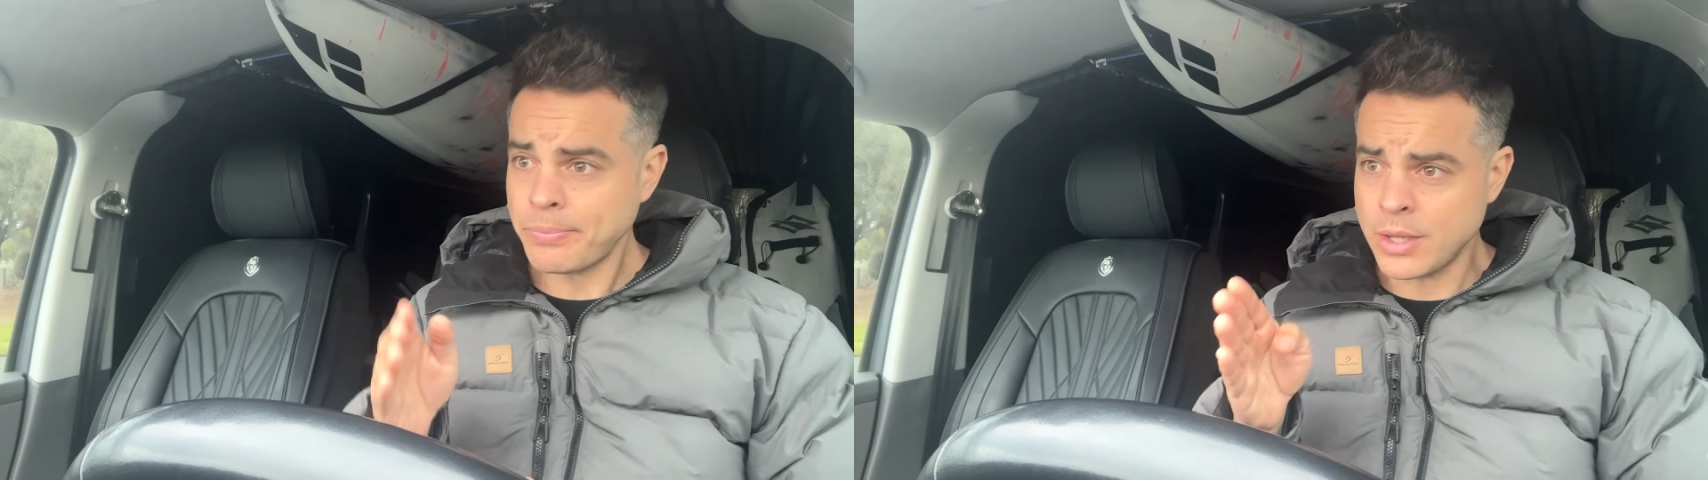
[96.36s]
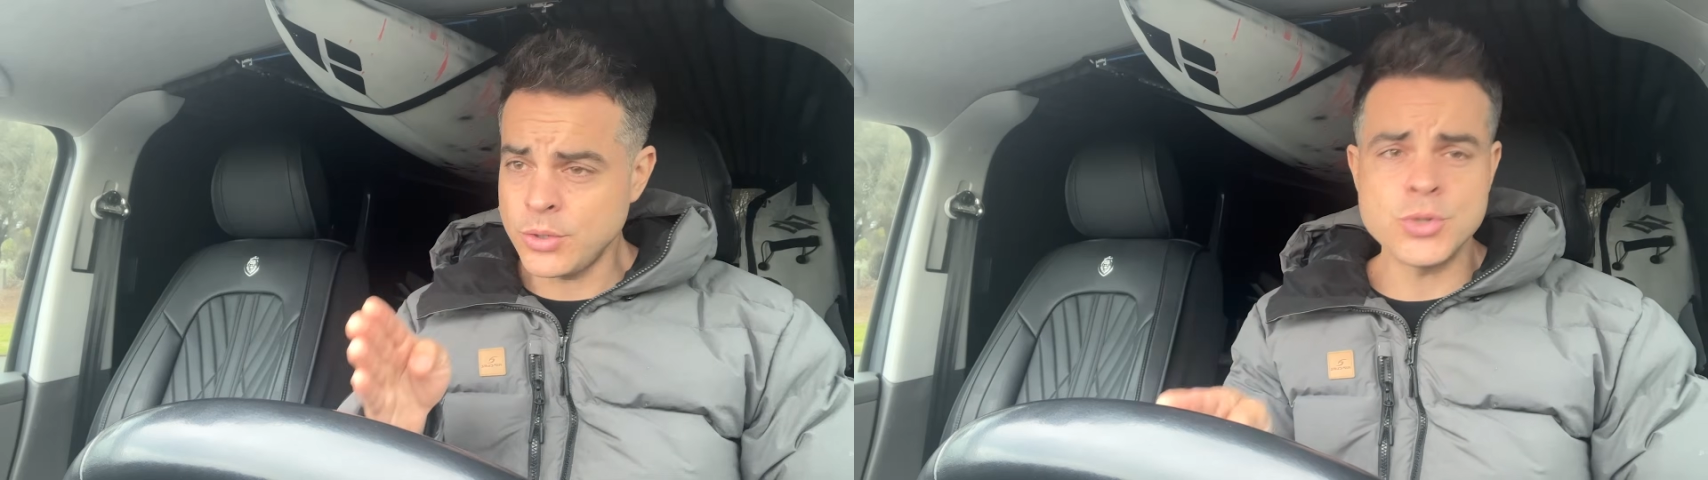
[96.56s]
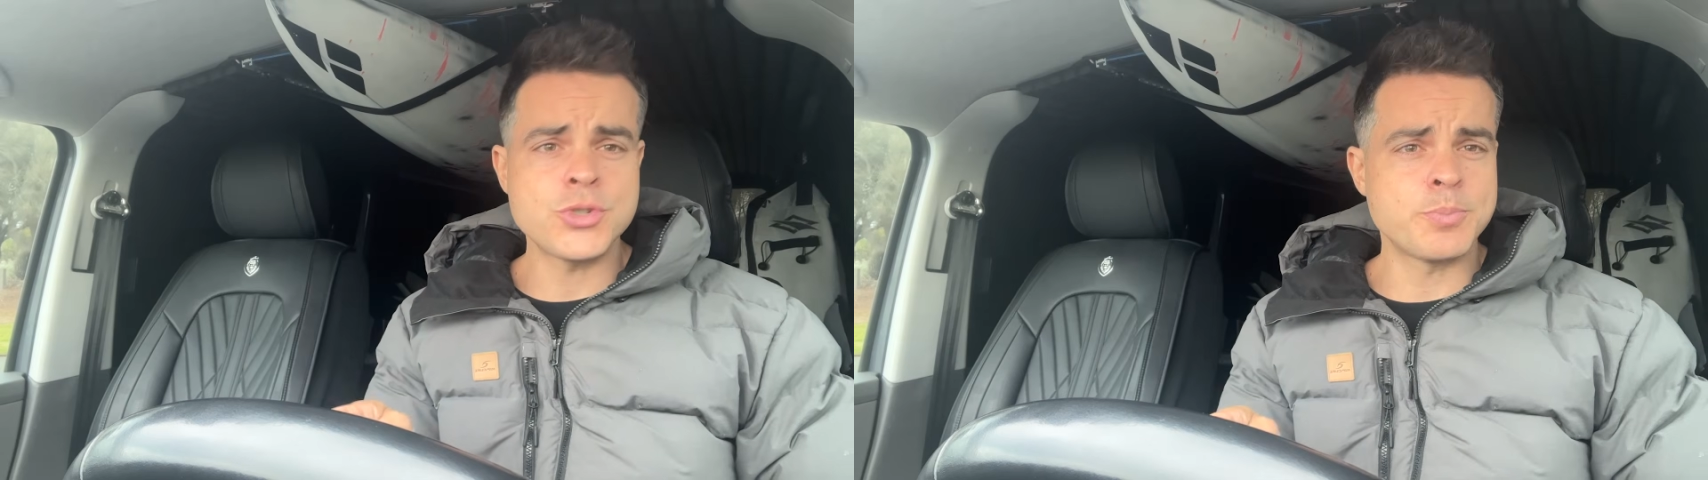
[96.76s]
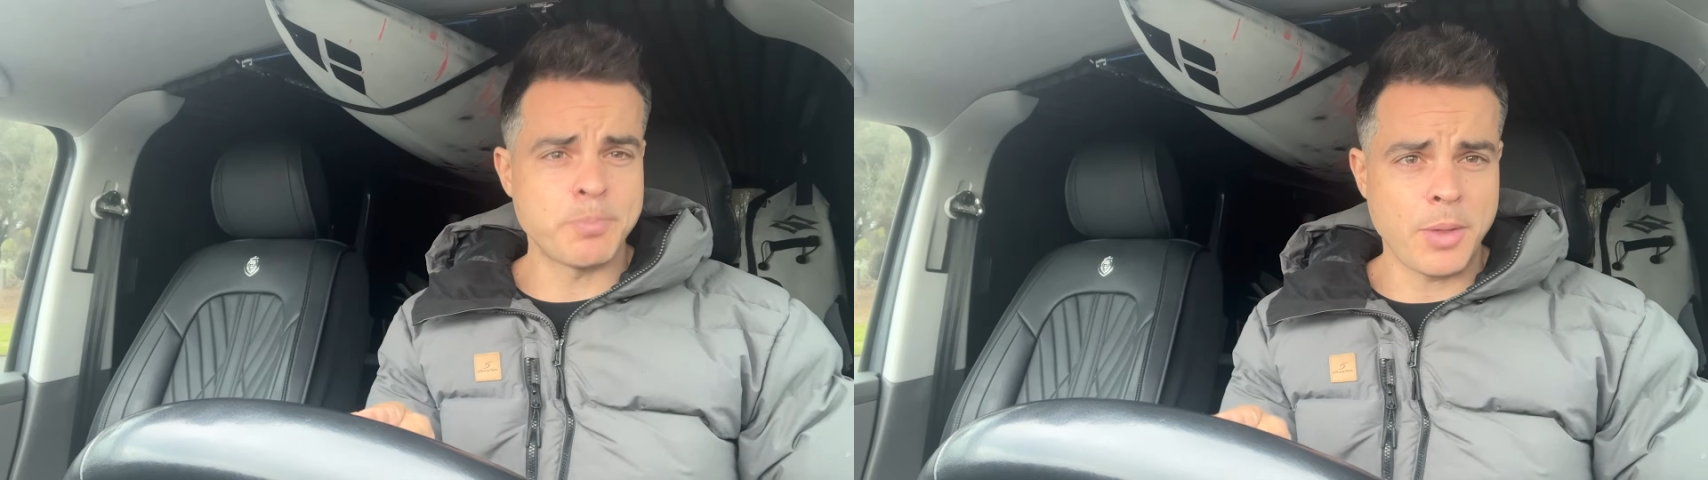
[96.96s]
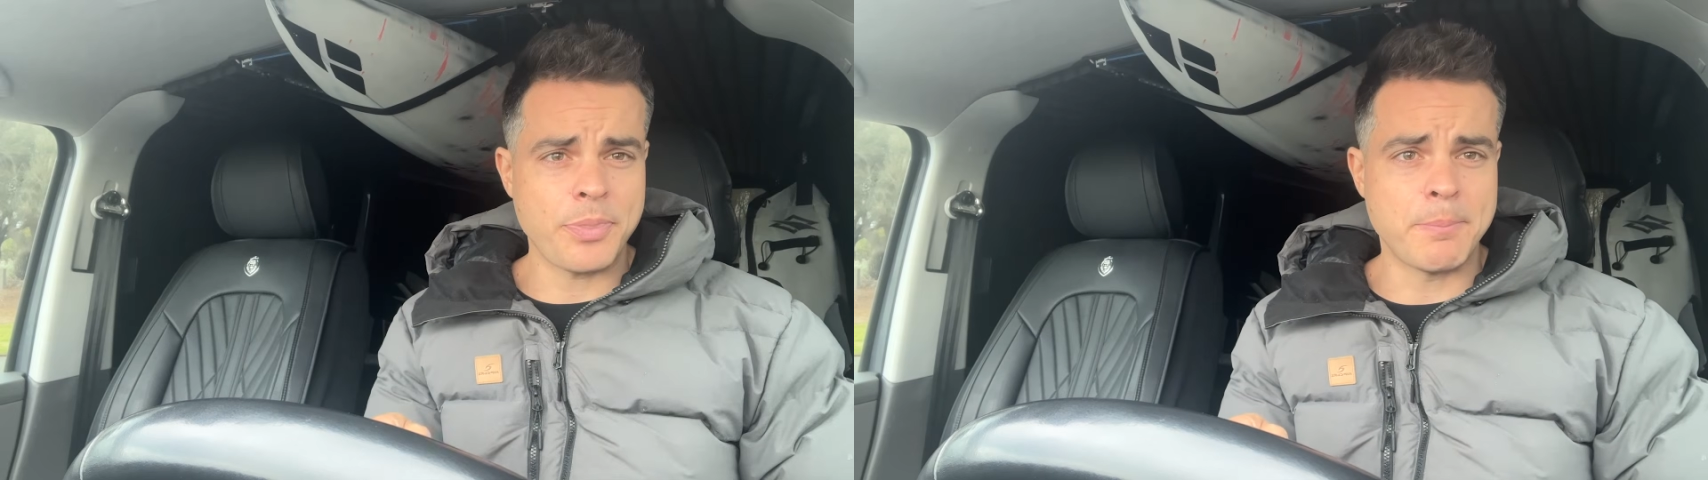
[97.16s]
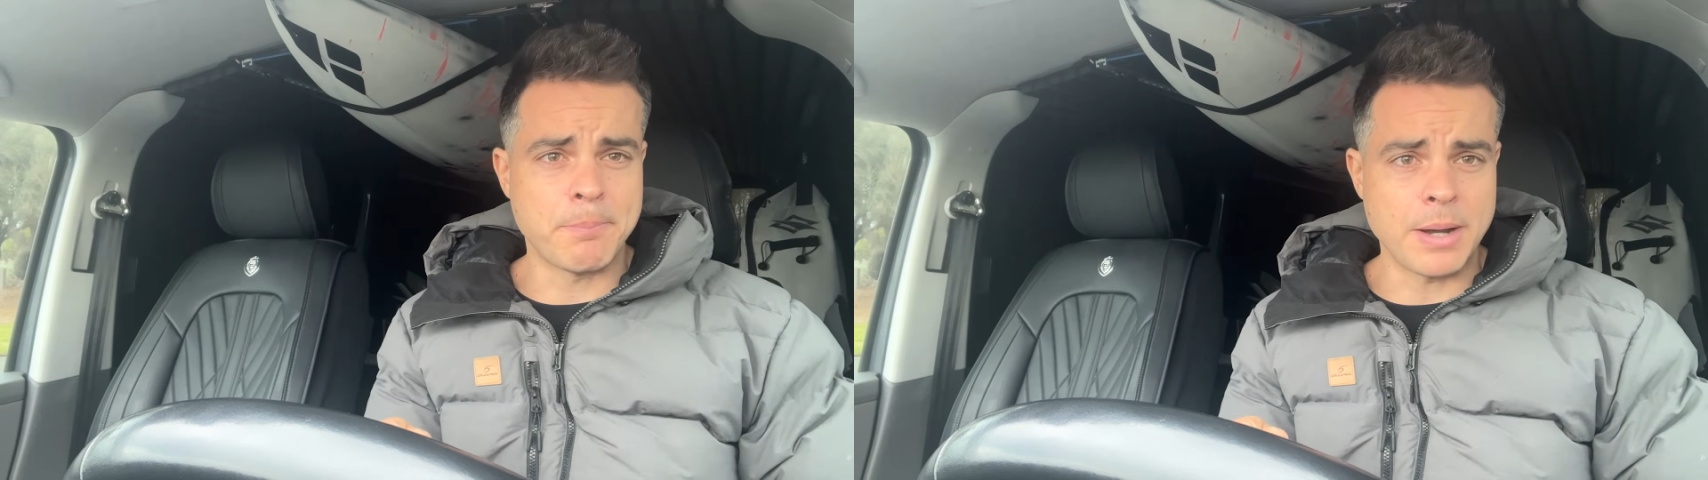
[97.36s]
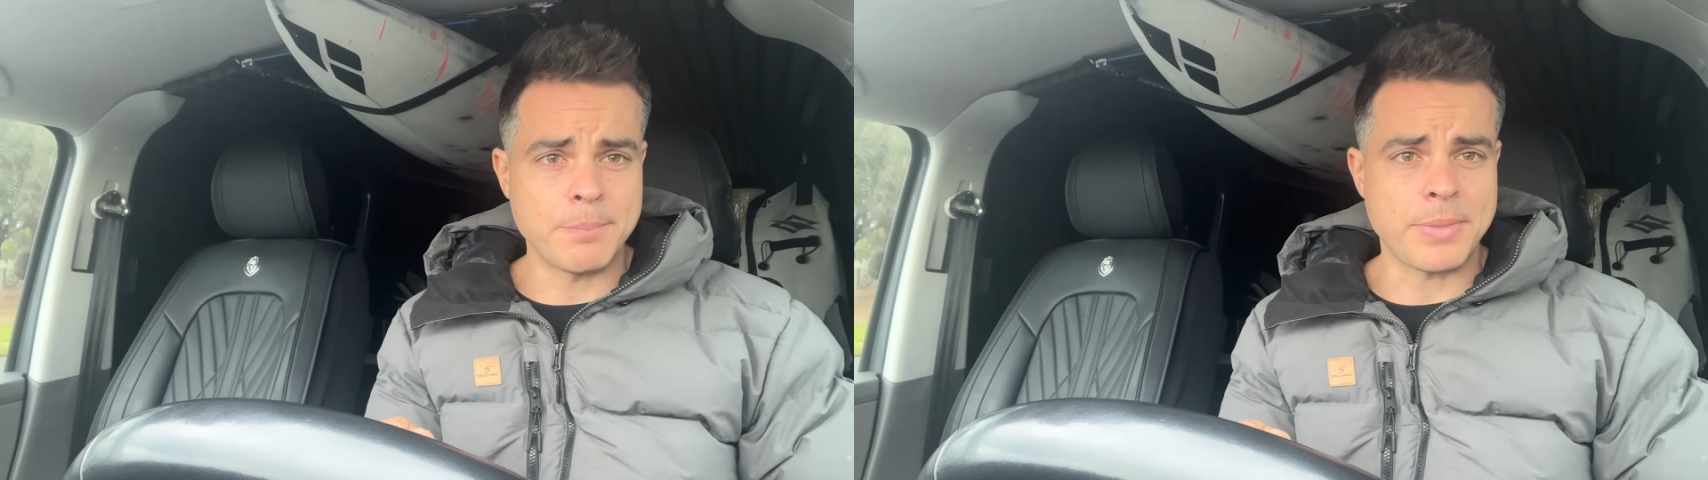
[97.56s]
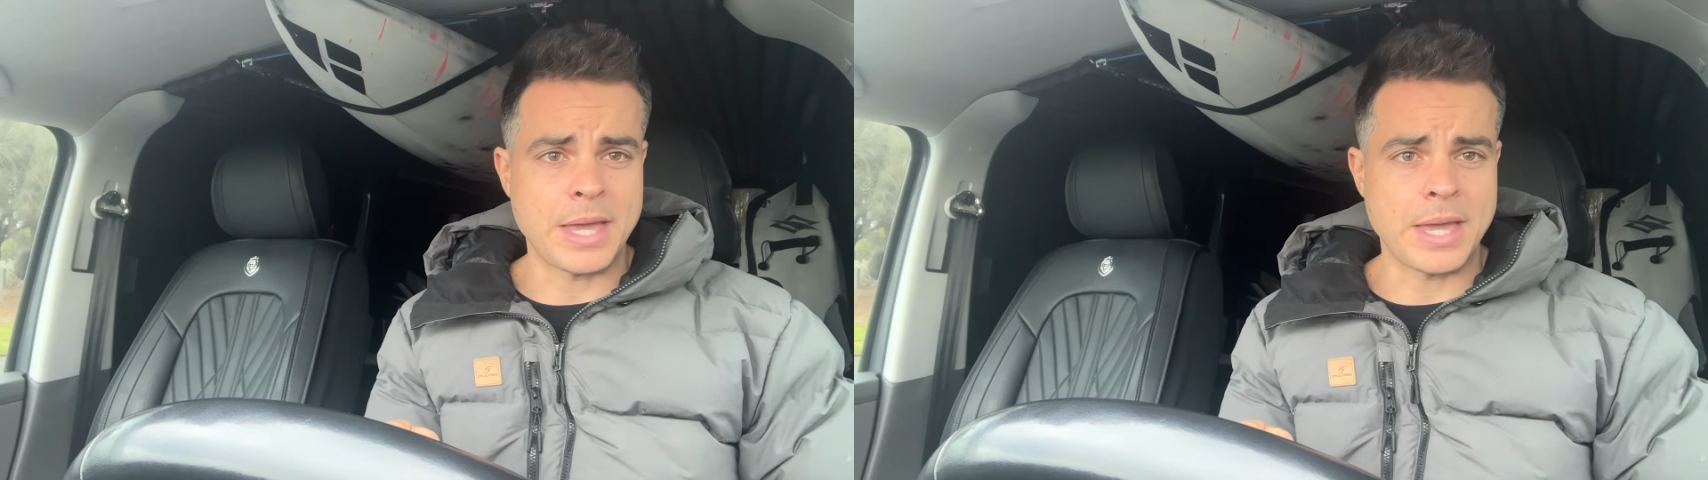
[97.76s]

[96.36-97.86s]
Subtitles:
You spot the bump